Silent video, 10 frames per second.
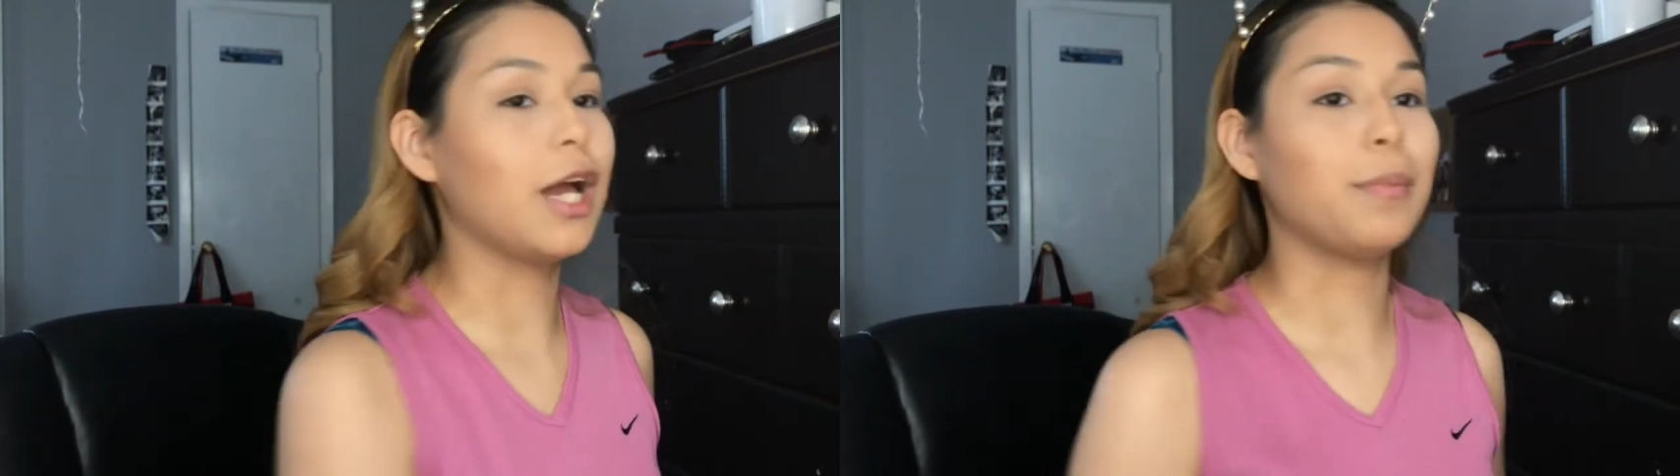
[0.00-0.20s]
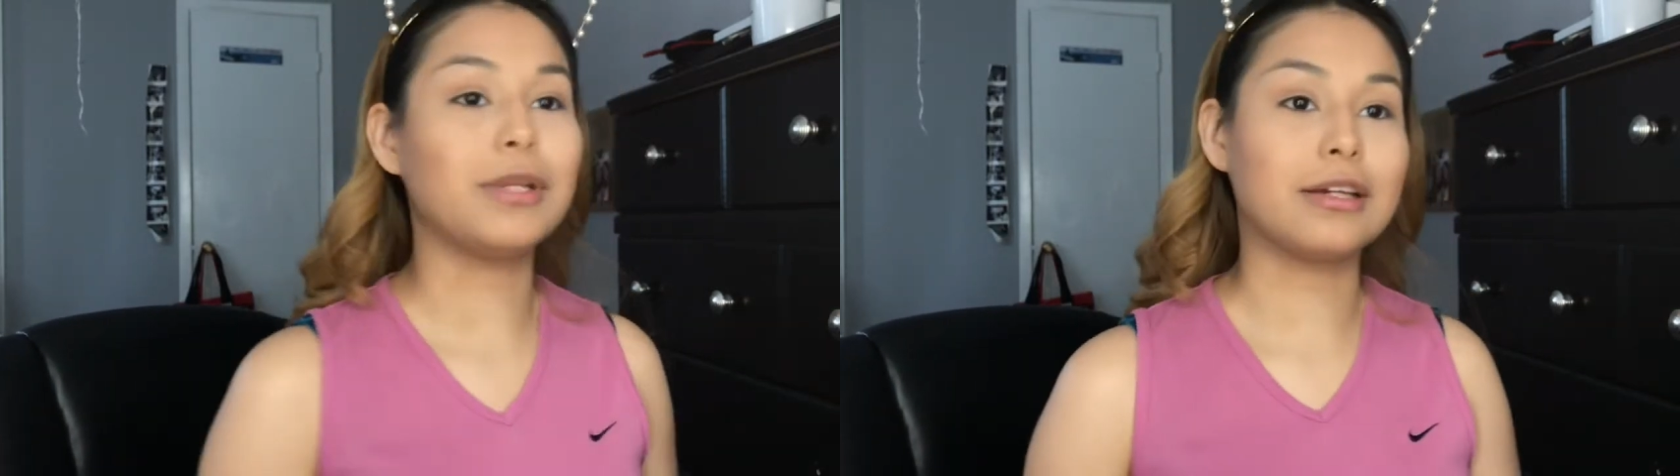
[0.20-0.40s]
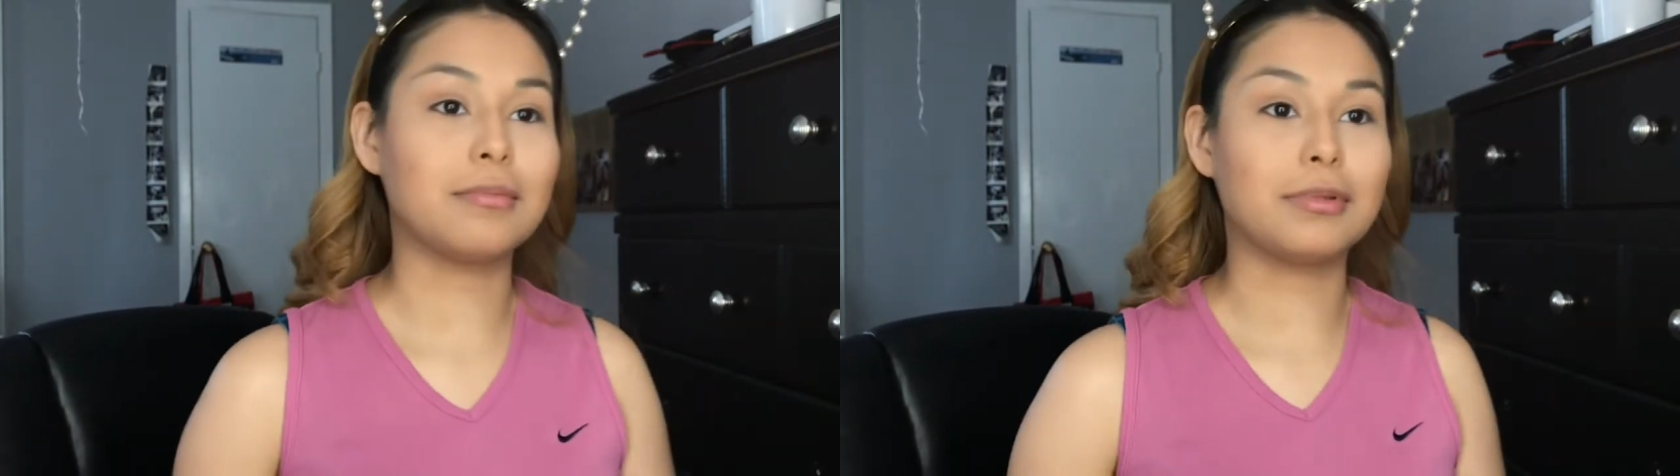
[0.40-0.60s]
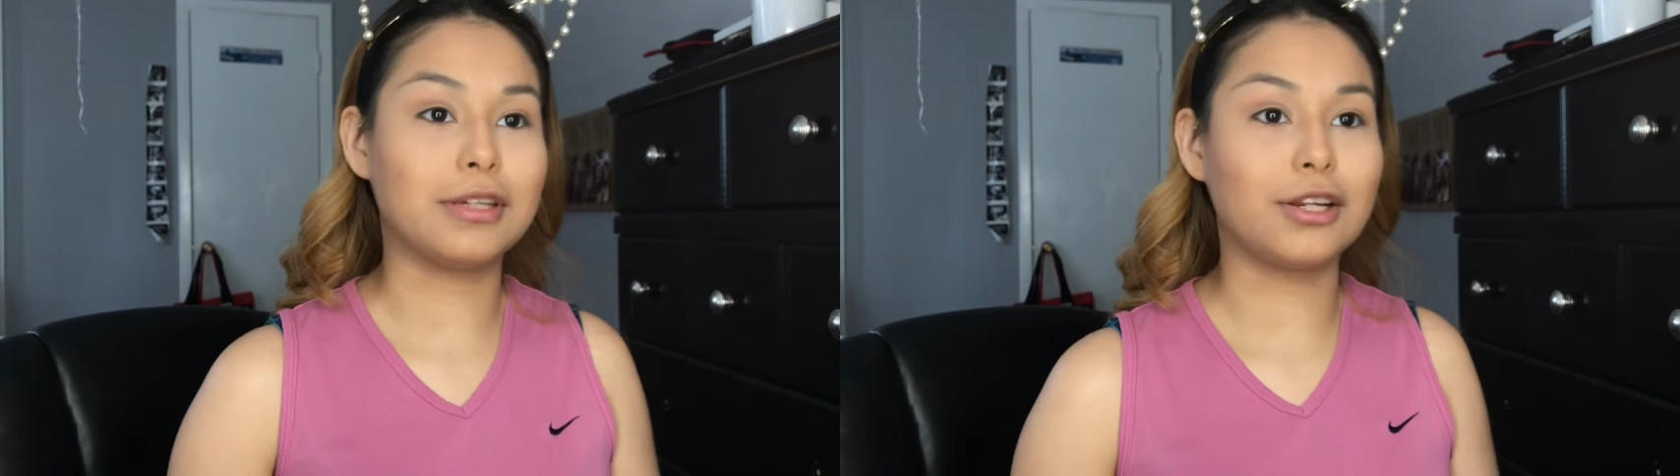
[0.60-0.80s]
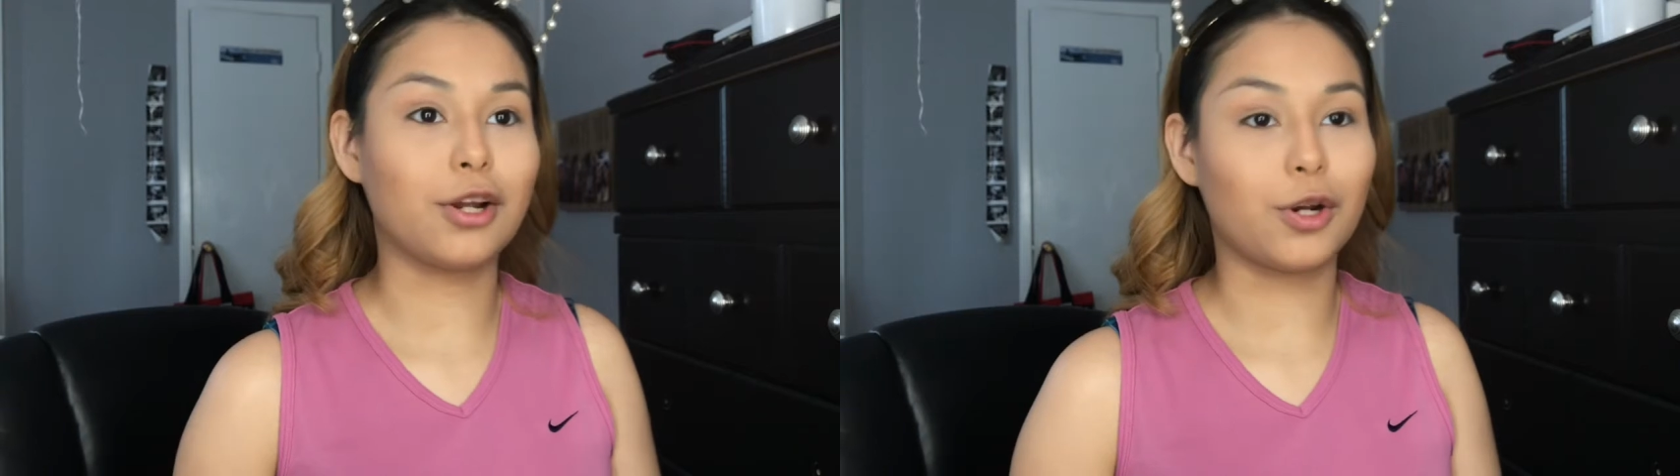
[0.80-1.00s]
I'm in a
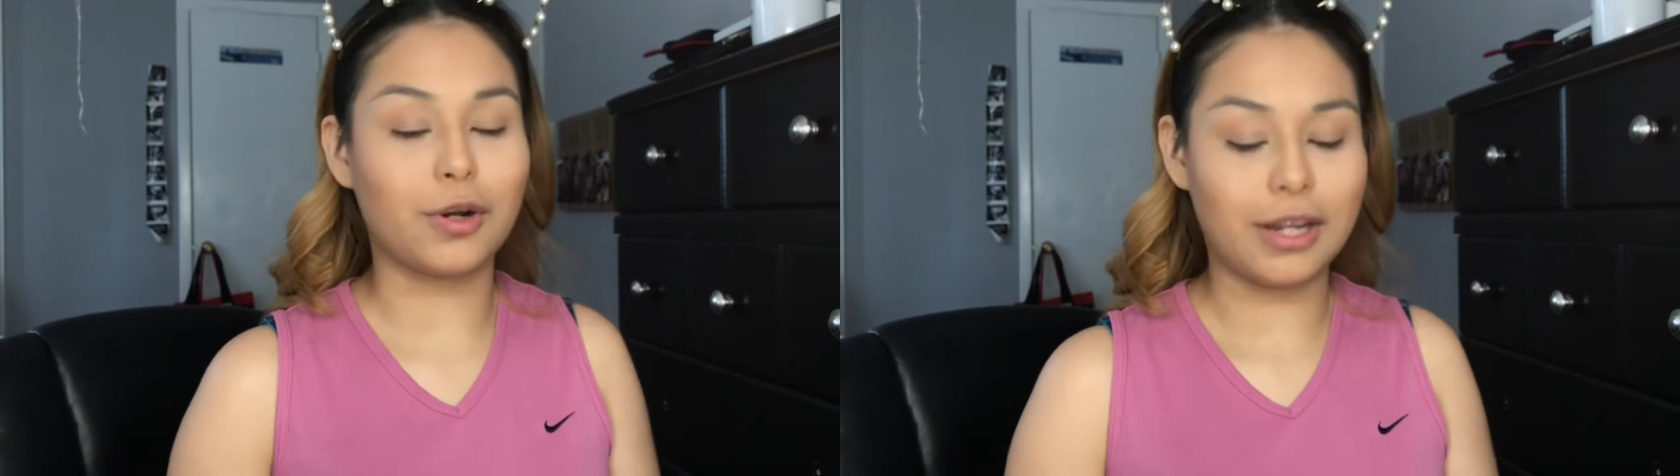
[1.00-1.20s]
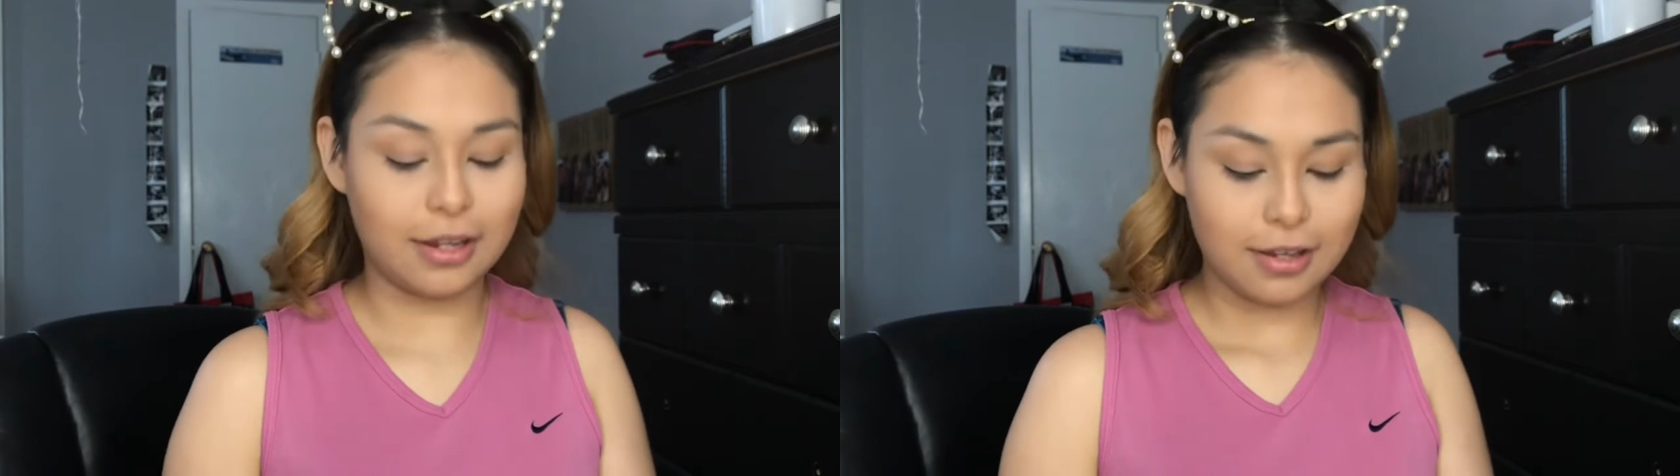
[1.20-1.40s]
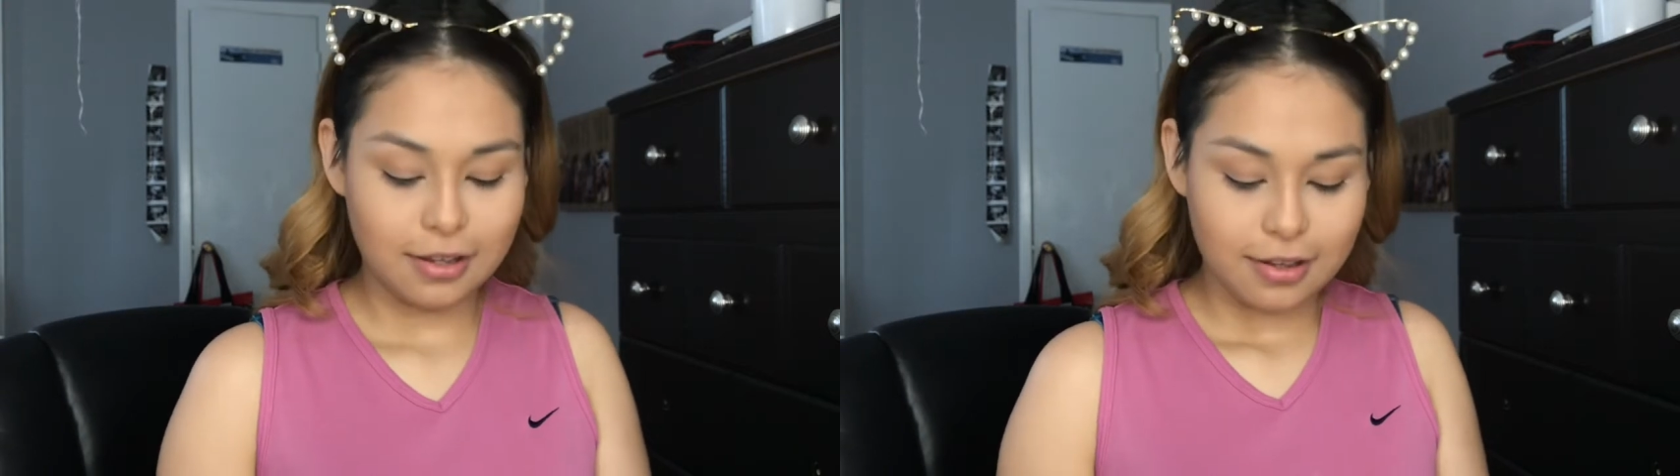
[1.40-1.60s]
complete hurry.